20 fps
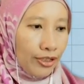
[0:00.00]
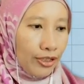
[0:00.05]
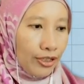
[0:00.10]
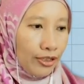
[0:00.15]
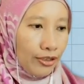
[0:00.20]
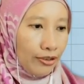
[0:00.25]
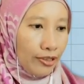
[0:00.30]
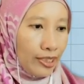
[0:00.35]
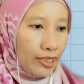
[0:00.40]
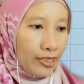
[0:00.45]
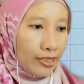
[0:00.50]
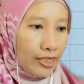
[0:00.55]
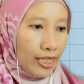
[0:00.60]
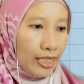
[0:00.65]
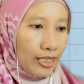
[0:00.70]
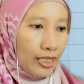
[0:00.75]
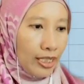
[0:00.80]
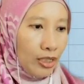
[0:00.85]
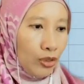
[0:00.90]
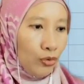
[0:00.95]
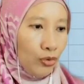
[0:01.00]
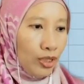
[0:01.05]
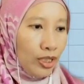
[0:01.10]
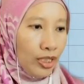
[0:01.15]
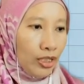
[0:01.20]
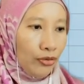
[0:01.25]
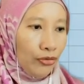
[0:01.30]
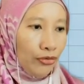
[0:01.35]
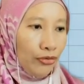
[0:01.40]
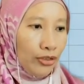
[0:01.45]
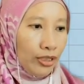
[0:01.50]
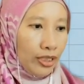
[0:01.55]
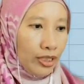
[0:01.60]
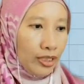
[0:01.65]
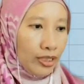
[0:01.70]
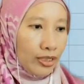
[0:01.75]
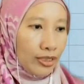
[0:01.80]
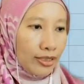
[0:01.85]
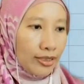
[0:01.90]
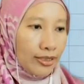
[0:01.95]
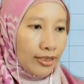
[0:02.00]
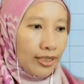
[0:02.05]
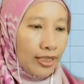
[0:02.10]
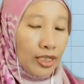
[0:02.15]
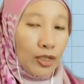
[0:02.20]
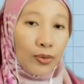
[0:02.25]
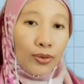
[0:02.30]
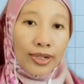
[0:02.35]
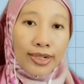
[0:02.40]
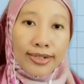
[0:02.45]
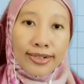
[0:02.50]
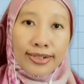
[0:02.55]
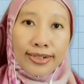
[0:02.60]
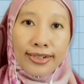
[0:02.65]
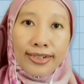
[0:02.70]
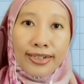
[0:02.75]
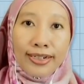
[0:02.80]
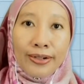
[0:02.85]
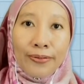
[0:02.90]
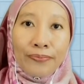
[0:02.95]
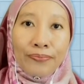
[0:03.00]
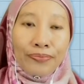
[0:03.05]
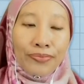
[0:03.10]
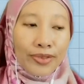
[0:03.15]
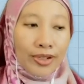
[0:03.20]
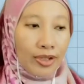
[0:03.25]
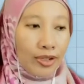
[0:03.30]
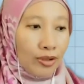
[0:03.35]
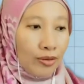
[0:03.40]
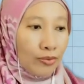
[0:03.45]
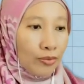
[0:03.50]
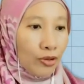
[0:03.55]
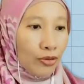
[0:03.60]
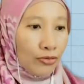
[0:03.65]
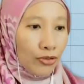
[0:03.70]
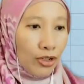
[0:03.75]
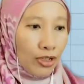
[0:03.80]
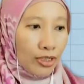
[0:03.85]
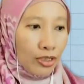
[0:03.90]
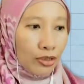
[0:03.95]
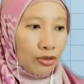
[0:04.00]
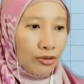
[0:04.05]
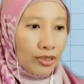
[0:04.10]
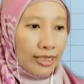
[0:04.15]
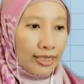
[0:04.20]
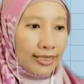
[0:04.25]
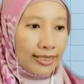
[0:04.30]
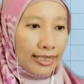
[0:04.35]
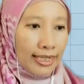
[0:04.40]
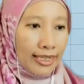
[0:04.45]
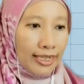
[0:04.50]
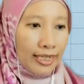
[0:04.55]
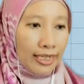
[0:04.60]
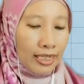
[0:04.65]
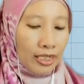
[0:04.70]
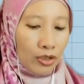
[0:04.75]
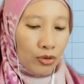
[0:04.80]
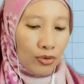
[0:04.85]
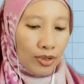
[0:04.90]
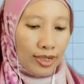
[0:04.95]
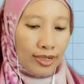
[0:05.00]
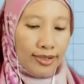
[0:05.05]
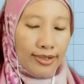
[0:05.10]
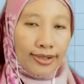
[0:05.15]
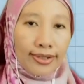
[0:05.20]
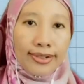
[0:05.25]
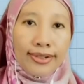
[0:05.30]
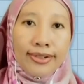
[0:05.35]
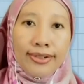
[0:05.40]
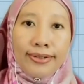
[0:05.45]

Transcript: Okay, settle with the first equation. Move on to the second equation.